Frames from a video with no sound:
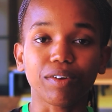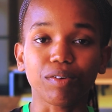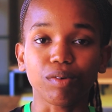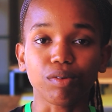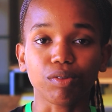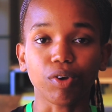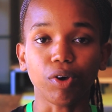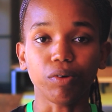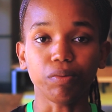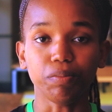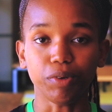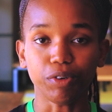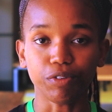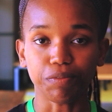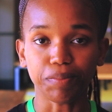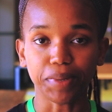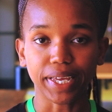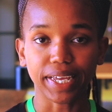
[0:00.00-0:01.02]
Girls Code
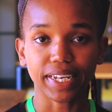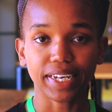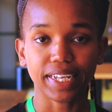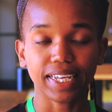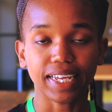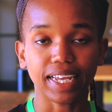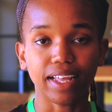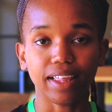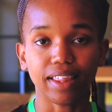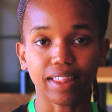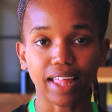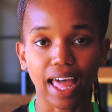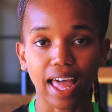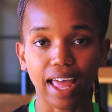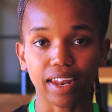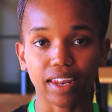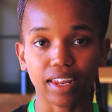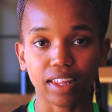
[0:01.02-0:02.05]
movement is
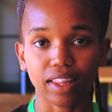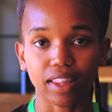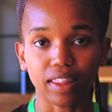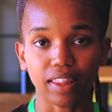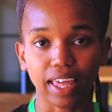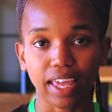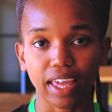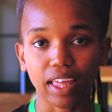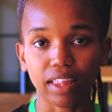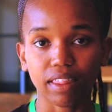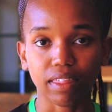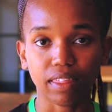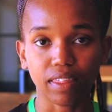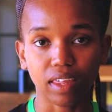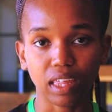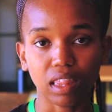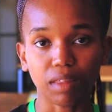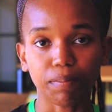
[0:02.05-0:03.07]
that they
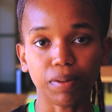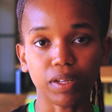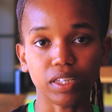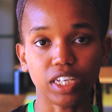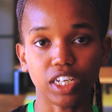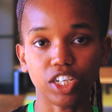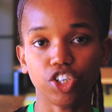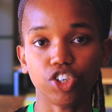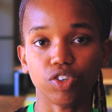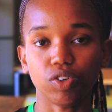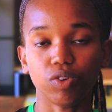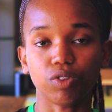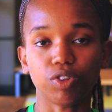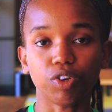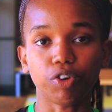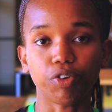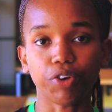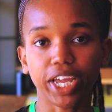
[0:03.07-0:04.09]
see the potential,
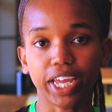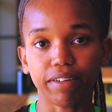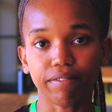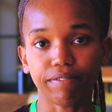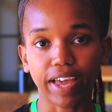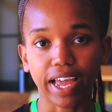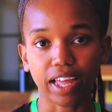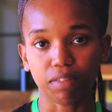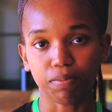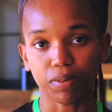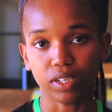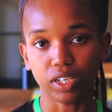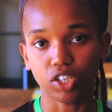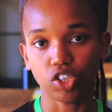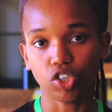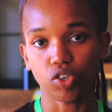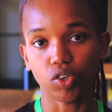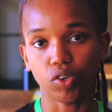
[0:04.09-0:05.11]
the great vast
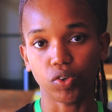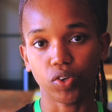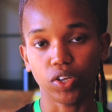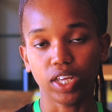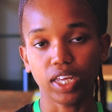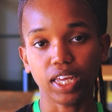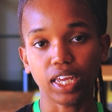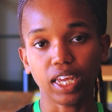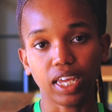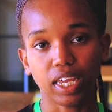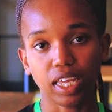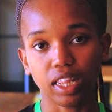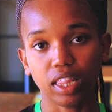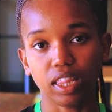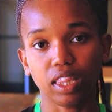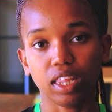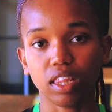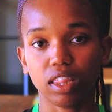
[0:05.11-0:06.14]
potential
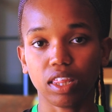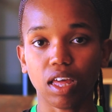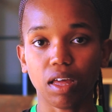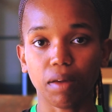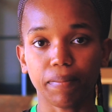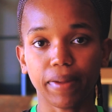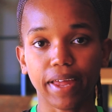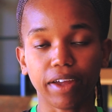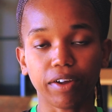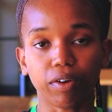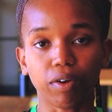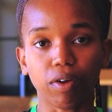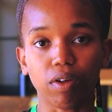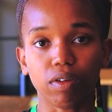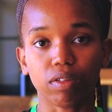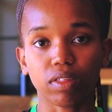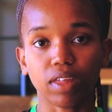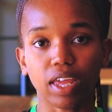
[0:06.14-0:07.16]
in these young black
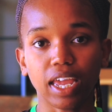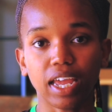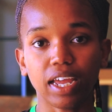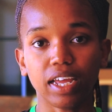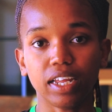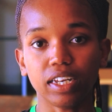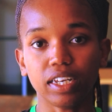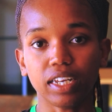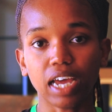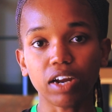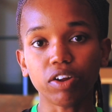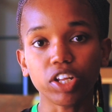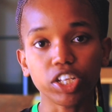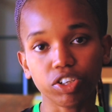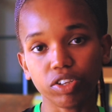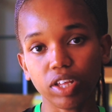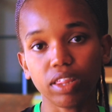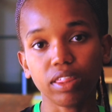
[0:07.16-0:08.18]
girls. And not
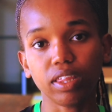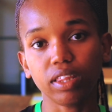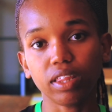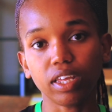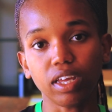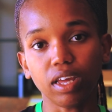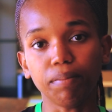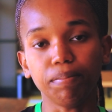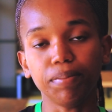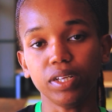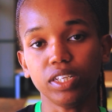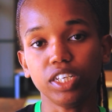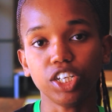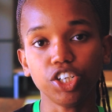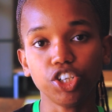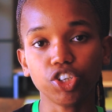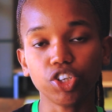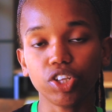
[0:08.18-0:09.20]
only do they see the
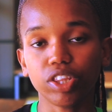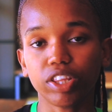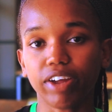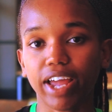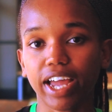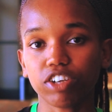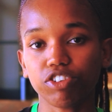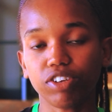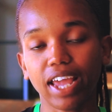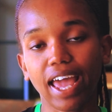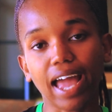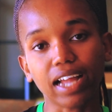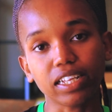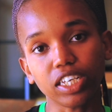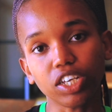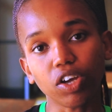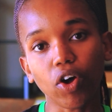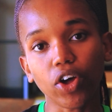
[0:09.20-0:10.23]
potential, they're actually
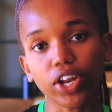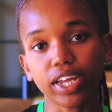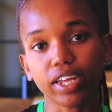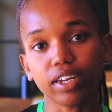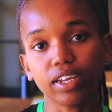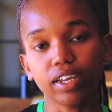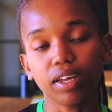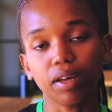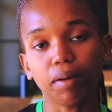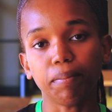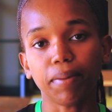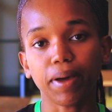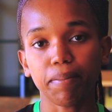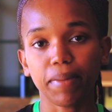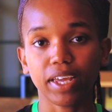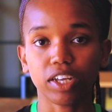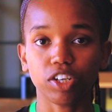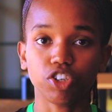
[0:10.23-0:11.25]
acting on it
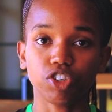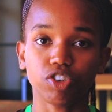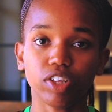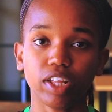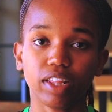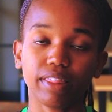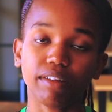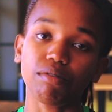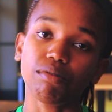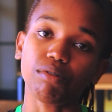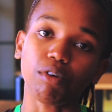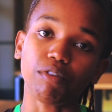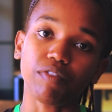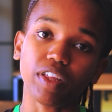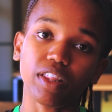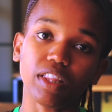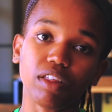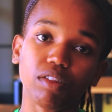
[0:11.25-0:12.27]
by making sure that they're
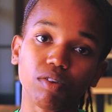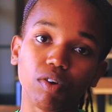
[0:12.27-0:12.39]
serving these